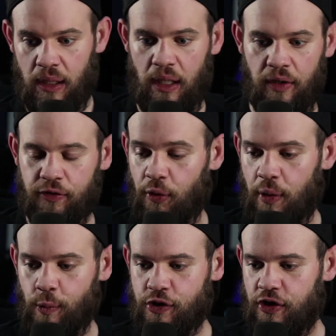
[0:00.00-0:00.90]
So it
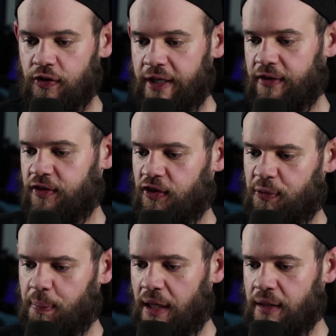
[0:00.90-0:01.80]
was just like a
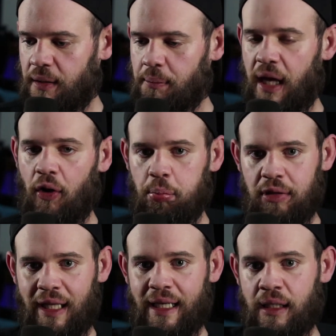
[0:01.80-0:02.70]
suspended metal
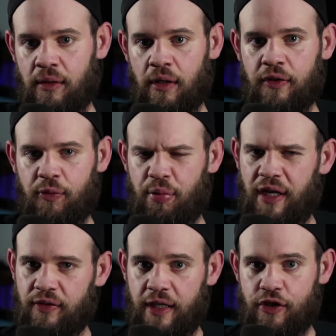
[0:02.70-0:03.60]
plate on
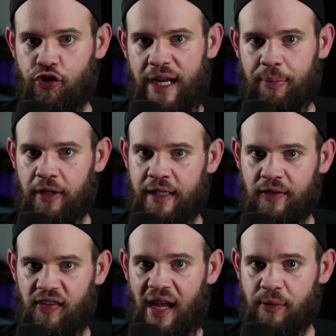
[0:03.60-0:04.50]
springs, like a trampoline
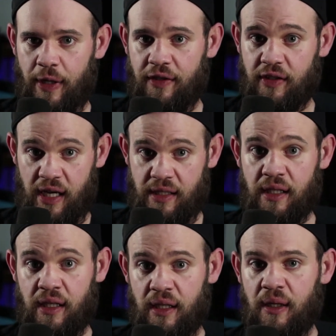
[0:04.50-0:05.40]
sideways kind
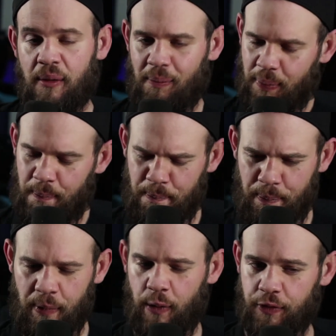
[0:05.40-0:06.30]
of.
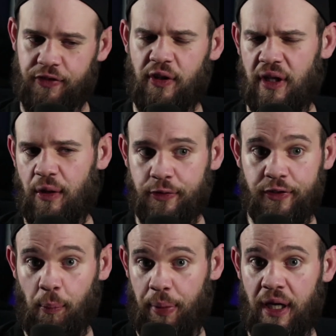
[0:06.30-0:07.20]
But it was
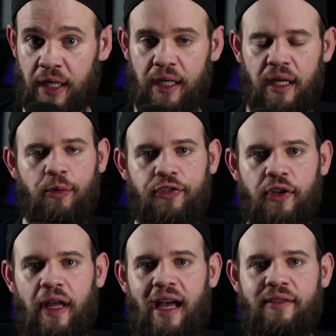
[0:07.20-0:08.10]
still big, it was
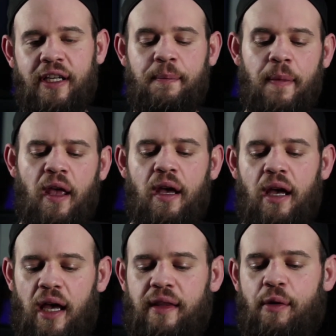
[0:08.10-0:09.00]
still heavy.
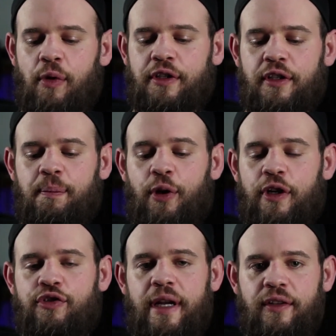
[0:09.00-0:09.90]
And they would put a
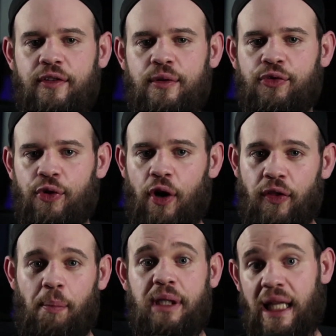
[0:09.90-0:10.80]
transducer on
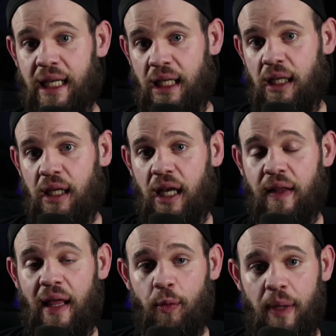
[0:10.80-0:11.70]
the plate,
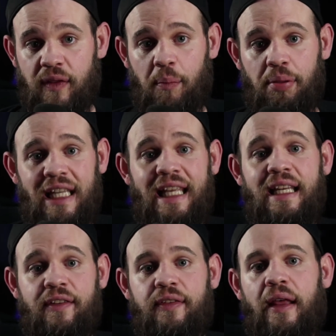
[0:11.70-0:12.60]
and that would make the plate
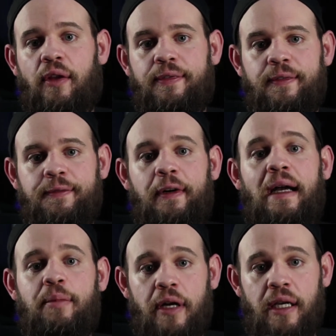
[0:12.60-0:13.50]
itself
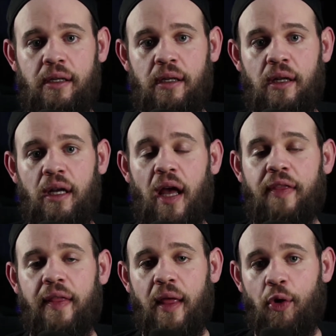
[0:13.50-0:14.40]
vibrate. And
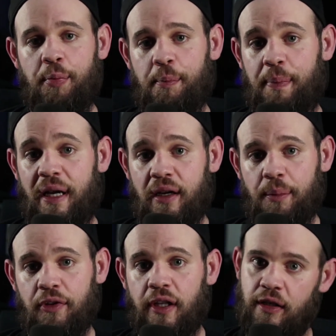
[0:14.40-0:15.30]
then they would put
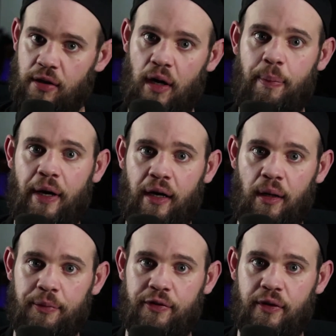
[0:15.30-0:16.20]
pickups, like guitar
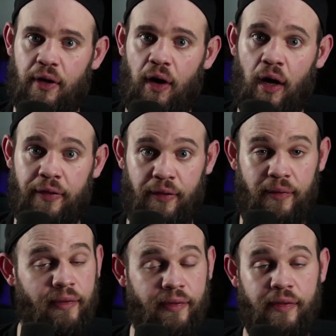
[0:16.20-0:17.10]
pickups, on
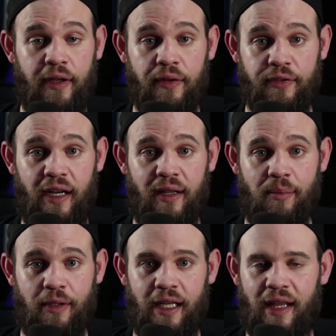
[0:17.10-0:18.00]
the other side of the
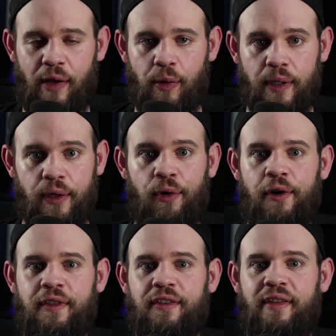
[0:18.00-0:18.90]
plate, and they would
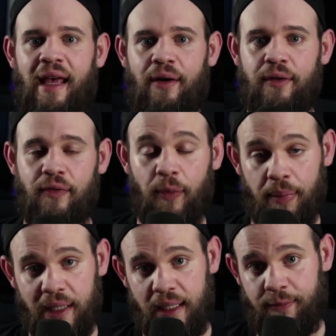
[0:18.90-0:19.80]
record the sound of the
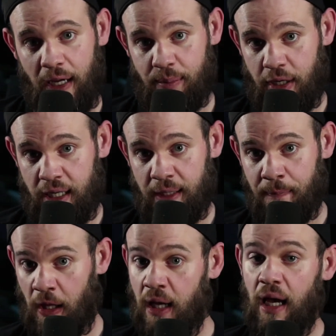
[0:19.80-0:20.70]
plate vibrating,
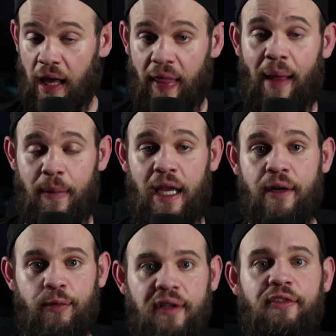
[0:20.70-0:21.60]
and that made a
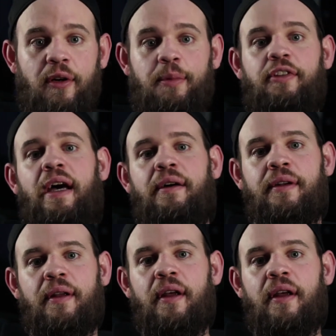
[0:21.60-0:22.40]
reverb sound.